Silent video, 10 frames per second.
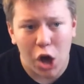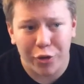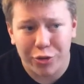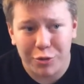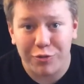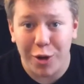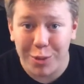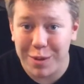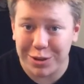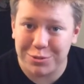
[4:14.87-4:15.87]
Also,
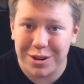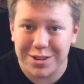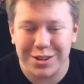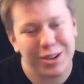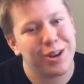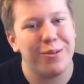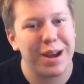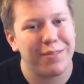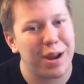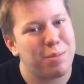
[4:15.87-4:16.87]
follow me on Twitter so you know
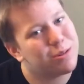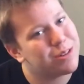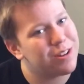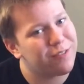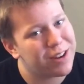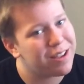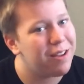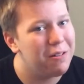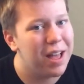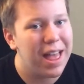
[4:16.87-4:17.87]
whenever I post a new
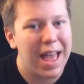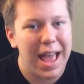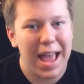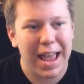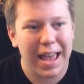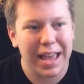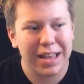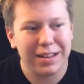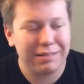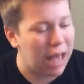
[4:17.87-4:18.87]
video.
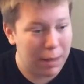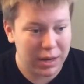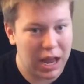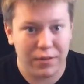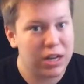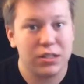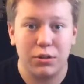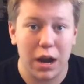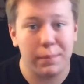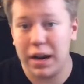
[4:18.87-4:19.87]
And, I mean, I have an
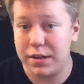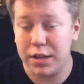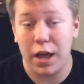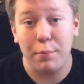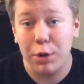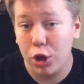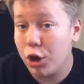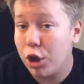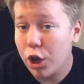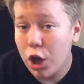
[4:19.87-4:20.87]
Instagram and a Tumblr.
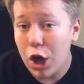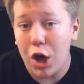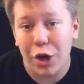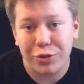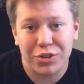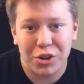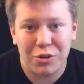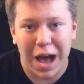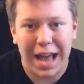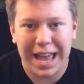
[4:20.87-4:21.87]

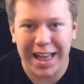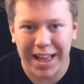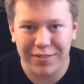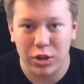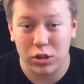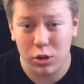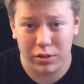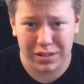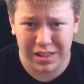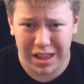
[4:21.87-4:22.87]
Also, I have a
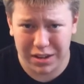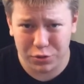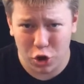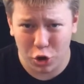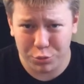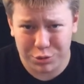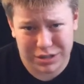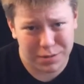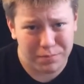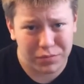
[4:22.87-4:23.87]
clothing line called
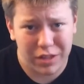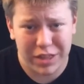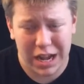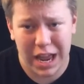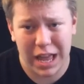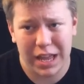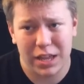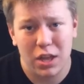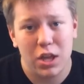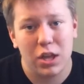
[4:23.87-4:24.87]
Prism that I
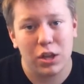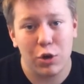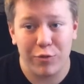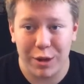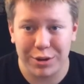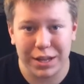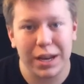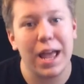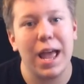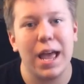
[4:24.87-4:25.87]
co-founded
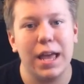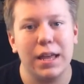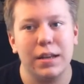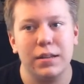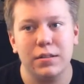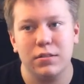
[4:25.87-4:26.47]
and